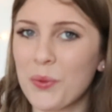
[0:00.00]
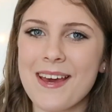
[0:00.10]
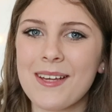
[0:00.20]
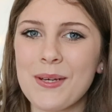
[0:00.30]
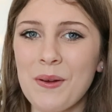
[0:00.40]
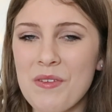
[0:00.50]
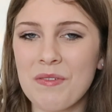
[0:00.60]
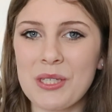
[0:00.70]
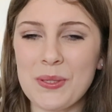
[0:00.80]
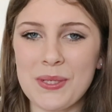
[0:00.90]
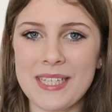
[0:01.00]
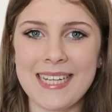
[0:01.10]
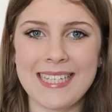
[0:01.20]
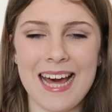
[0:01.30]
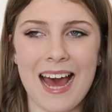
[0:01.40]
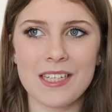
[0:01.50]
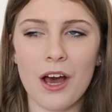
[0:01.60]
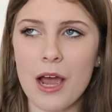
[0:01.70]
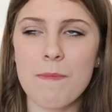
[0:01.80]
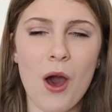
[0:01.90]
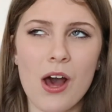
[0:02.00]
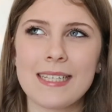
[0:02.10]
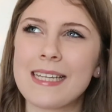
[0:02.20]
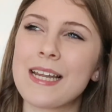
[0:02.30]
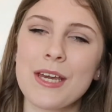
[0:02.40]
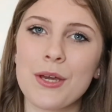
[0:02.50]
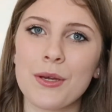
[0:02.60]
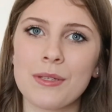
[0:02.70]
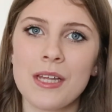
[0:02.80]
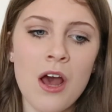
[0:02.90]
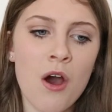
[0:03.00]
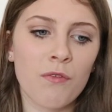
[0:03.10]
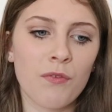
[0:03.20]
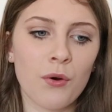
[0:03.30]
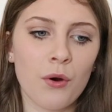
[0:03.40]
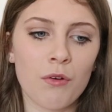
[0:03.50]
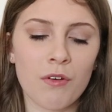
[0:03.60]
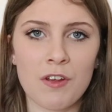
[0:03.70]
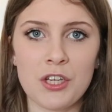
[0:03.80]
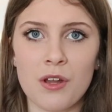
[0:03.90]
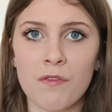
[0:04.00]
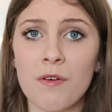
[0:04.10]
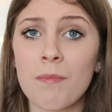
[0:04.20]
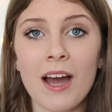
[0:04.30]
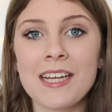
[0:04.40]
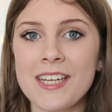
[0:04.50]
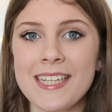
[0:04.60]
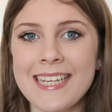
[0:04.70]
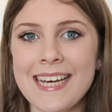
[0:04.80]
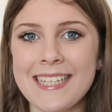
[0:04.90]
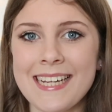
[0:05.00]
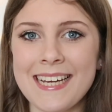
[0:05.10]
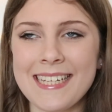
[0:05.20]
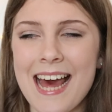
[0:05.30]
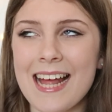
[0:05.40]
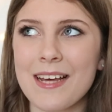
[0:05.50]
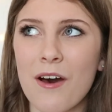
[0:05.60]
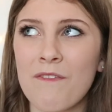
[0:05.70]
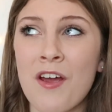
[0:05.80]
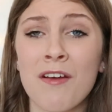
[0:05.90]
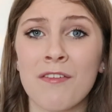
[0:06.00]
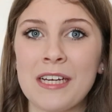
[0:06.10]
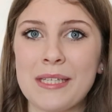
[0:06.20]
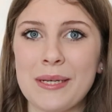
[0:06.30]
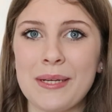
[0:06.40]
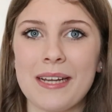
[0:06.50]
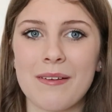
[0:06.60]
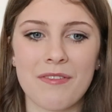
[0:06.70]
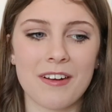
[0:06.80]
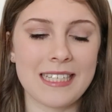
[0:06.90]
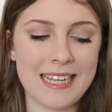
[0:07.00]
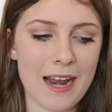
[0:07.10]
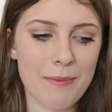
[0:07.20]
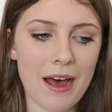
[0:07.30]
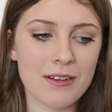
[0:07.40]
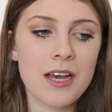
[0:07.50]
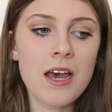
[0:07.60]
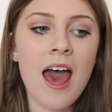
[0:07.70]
Here's all of the resources that I personally use for revision for my GCSEs that are very, very soon and I'm very scared about.